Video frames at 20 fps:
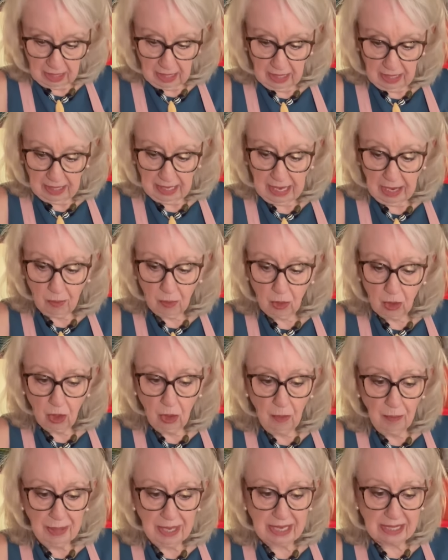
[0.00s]
Now we're going
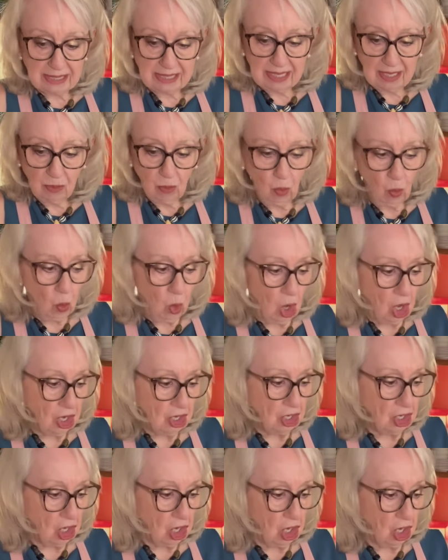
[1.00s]
to mix in 1
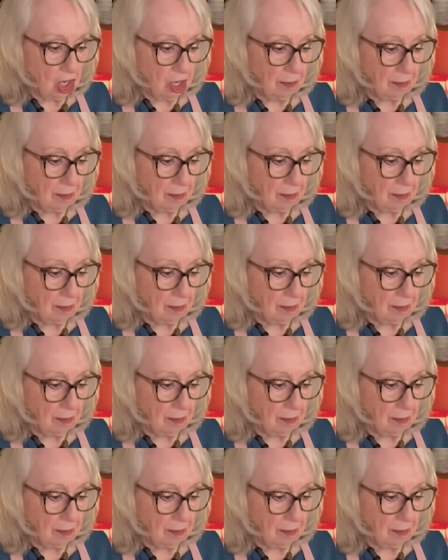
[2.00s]
cup